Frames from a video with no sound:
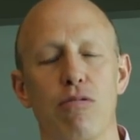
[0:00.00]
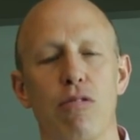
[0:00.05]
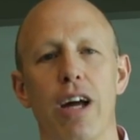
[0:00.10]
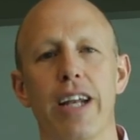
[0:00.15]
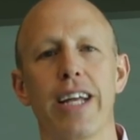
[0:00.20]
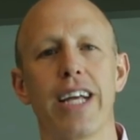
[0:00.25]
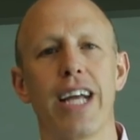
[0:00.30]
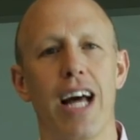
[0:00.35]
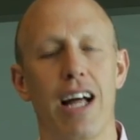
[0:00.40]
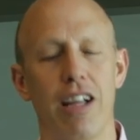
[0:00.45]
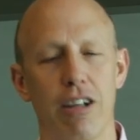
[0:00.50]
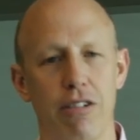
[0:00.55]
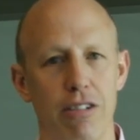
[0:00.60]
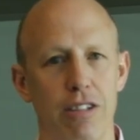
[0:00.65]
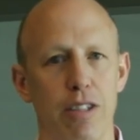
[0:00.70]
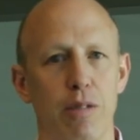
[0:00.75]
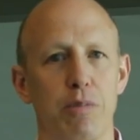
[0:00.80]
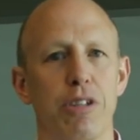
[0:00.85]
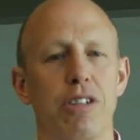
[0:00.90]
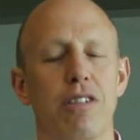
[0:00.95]
running
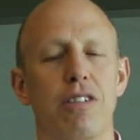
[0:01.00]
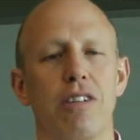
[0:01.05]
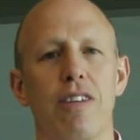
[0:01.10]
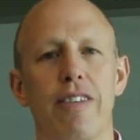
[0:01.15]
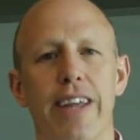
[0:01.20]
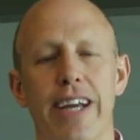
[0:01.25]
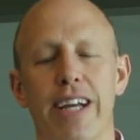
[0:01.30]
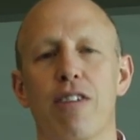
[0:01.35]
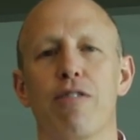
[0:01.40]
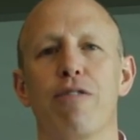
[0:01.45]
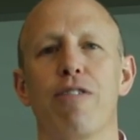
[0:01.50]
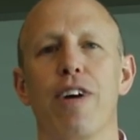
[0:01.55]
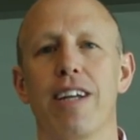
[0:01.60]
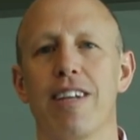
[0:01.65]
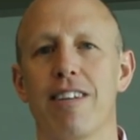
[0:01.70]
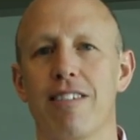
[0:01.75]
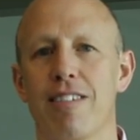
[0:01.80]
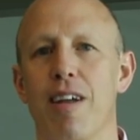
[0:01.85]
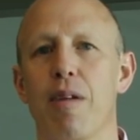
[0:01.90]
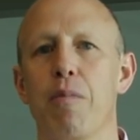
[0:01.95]
algorithms until they can
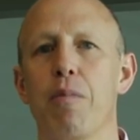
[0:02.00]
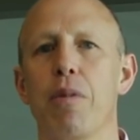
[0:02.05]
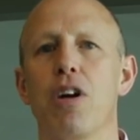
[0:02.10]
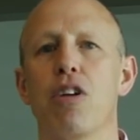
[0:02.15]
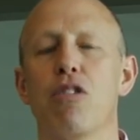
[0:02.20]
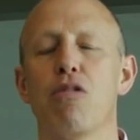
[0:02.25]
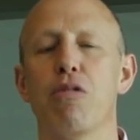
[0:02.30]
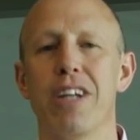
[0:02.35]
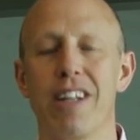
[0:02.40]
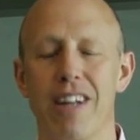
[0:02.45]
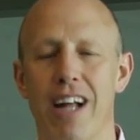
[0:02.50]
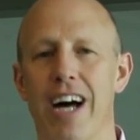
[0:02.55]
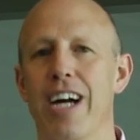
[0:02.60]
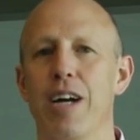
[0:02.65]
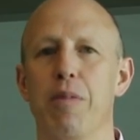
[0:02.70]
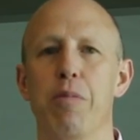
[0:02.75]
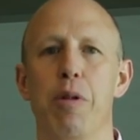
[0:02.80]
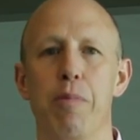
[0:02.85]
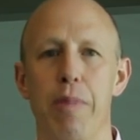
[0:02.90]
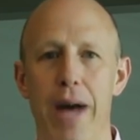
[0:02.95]
find some
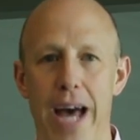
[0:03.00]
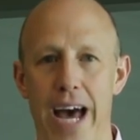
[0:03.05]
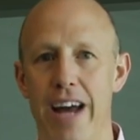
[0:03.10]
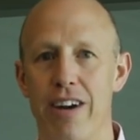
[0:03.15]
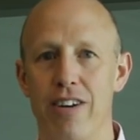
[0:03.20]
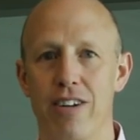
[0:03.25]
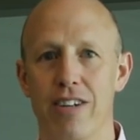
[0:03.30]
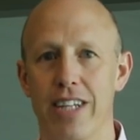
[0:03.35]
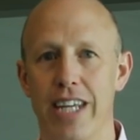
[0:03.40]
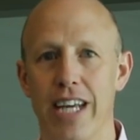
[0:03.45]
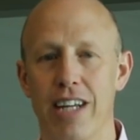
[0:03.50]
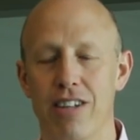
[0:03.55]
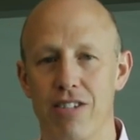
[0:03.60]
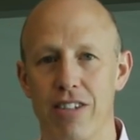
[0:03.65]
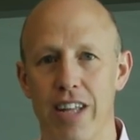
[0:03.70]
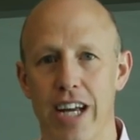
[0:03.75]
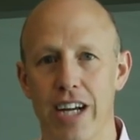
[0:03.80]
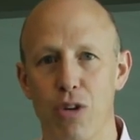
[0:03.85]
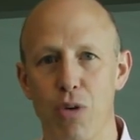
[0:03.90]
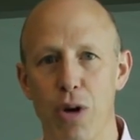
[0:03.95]
reliable pattern to
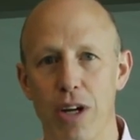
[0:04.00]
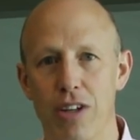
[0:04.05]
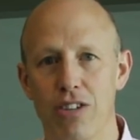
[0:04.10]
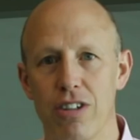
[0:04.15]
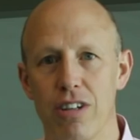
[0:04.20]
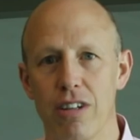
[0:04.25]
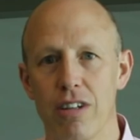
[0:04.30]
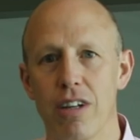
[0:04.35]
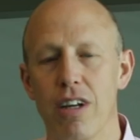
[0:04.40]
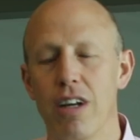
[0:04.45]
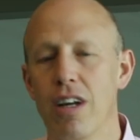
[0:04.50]
answer that question.